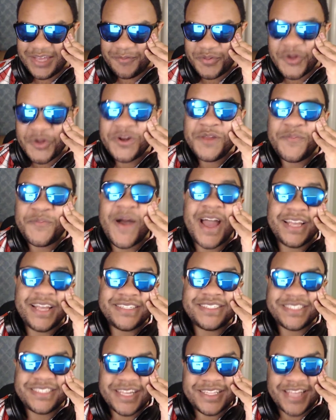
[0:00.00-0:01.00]

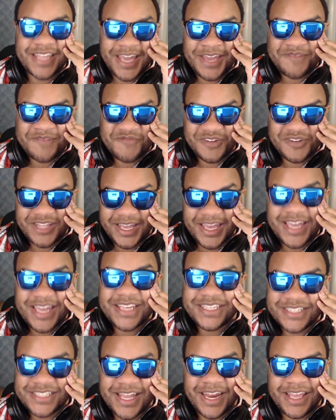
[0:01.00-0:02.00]
PewDiePie said the N-word like
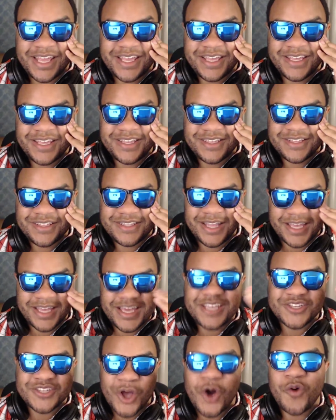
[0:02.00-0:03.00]
he said it, like
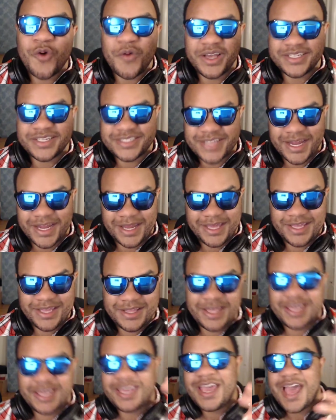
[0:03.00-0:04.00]
he's always said it.
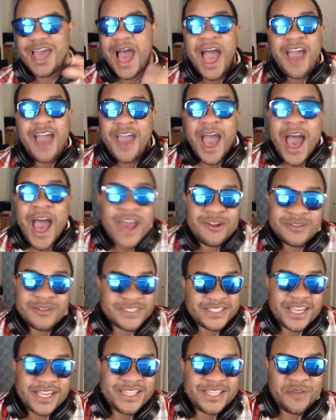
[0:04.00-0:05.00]
Like, I don't
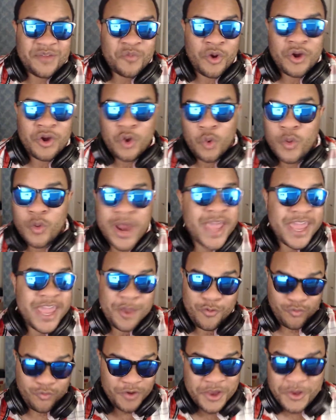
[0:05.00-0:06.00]
say the N-word. When I
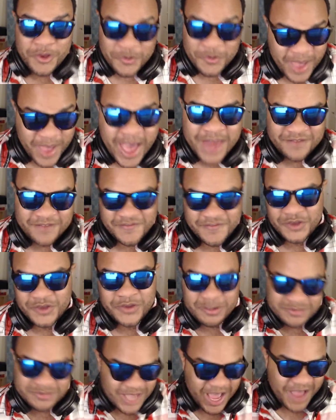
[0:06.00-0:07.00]
get real mad in video
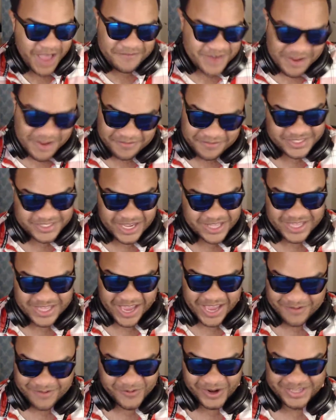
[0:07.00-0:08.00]
games, I've never said the
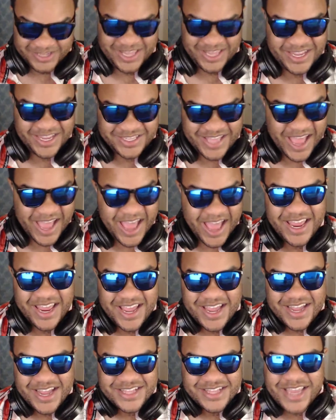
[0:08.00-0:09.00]
N-word like that.
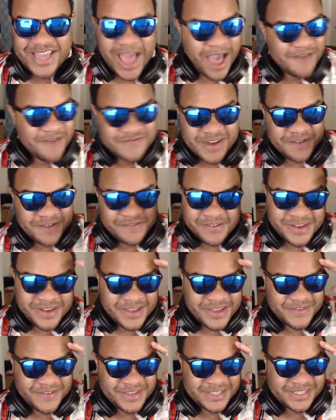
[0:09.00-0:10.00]
Like, I've never
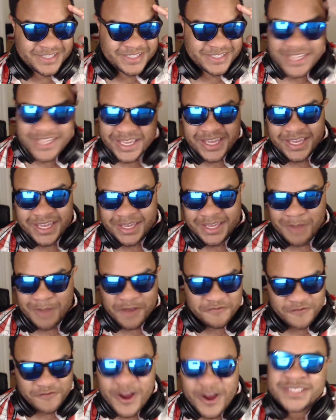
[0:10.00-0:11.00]
even seen
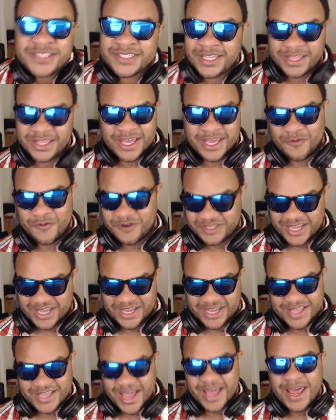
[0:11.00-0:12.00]
my friends say the N-word
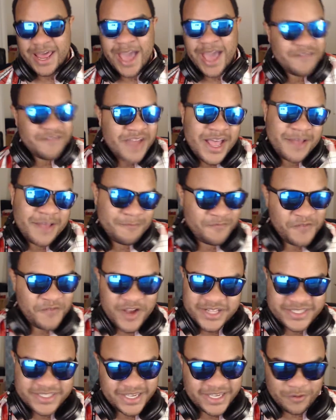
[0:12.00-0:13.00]
like that. I've got
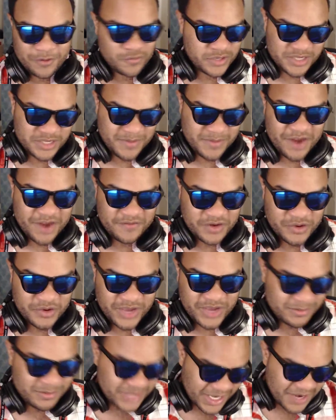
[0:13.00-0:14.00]
friends that get really mad at video
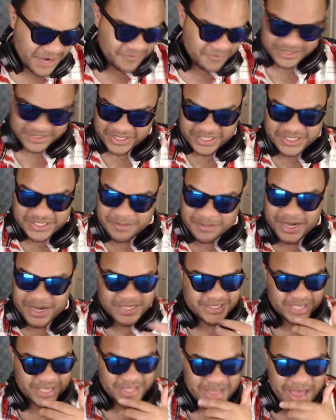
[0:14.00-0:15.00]
games. I've never seen somebody
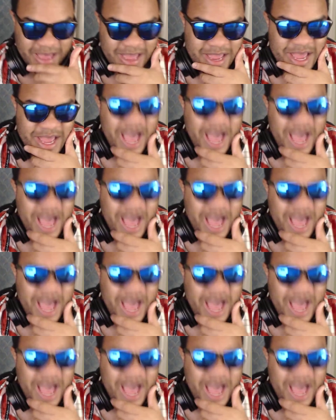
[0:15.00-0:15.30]
say that.